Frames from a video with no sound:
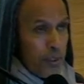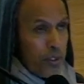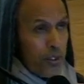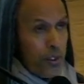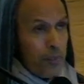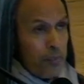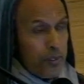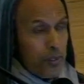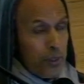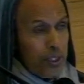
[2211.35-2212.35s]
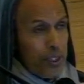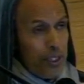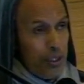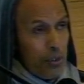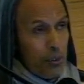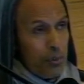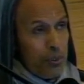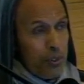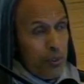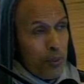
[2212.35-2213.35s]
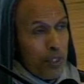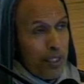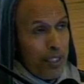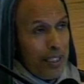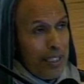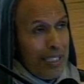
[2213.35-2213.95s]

were some Christian groups that were